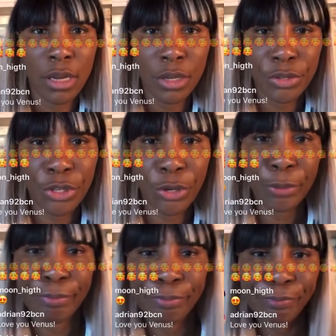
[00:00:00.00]
So,
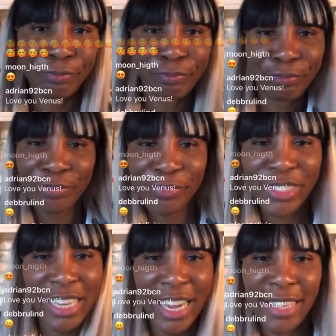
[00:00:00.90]

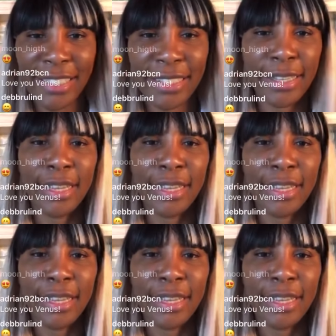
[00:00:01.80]
yes.